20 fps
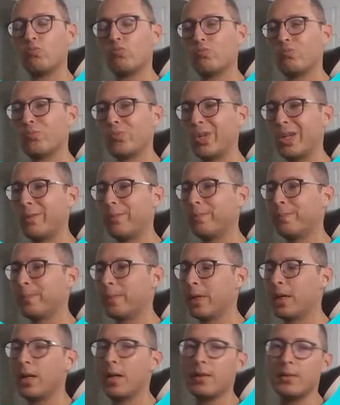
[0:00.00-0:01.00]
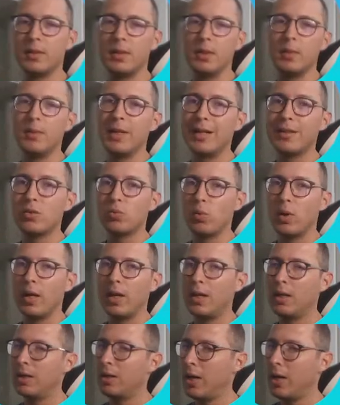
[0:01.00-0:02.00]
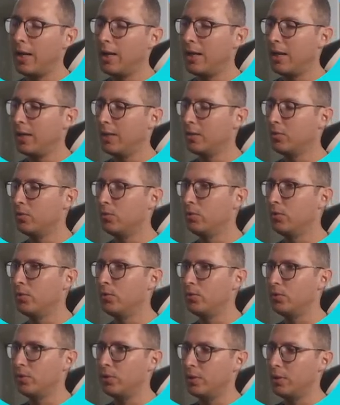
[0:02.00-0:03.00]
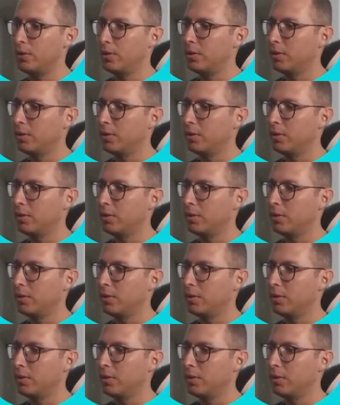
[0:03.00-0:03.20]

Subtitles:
Well, see, that's why I like to use the